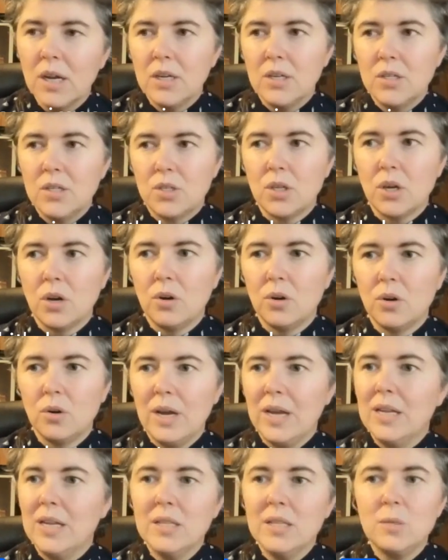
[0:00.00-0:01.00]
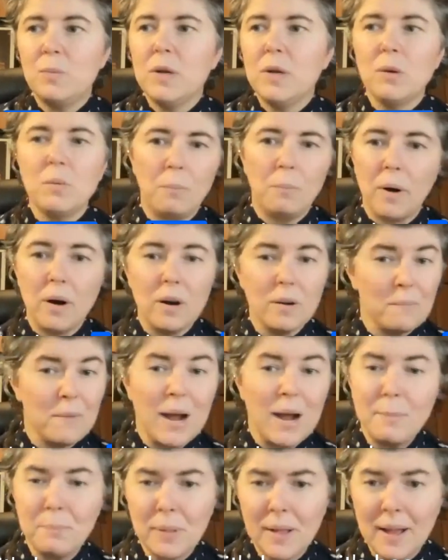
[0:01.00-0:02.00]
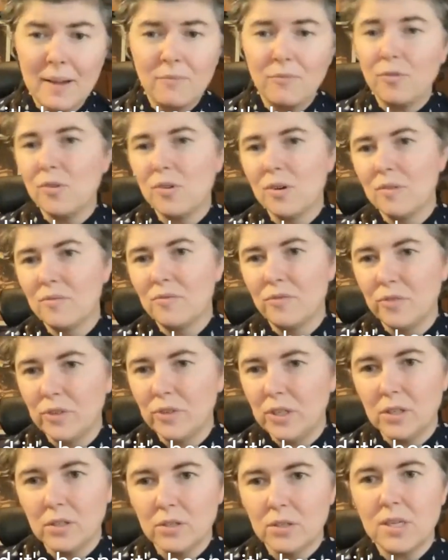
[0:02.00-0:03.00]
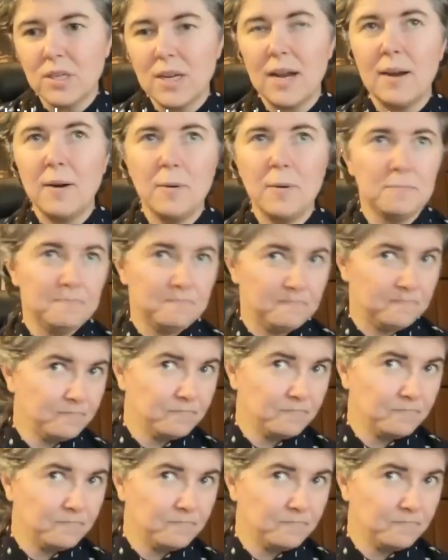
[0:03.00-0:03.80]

So, and it's been a part of my platform for years now.